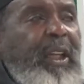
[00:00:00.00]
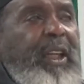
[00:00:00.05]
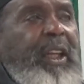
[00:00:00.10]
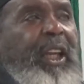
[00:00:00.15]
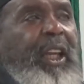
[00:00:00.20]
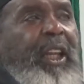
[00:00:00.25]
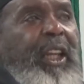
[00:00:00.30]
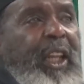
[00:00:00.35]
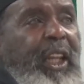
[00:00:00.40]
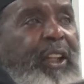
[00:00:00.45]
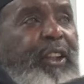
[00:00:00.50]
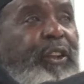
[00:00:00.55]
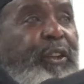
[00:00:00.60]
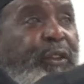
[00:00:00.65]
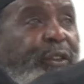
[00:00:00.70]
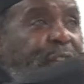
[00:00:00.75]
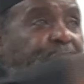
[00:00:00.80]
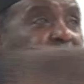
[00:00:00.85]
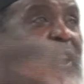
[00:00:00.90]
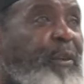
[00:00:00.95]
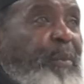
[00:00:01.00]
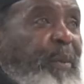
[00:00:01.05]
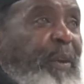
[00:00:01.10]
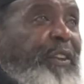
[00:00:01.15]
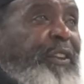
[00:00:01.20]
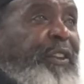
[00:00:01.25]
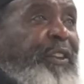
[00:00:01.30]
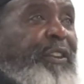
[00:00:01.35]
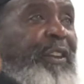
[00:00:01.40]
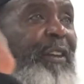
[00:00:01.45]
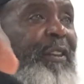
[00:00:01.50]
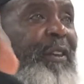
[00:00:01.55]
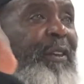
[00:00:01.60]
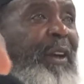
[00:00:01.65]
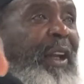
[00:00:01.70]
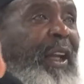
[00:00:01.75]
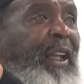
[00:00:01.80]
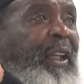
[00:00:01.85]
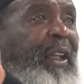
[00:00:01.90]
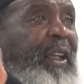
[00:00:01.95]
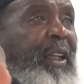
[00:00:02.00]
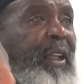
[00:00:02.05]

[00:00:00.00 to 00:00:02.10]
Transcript: And you've seen pictures of it, right?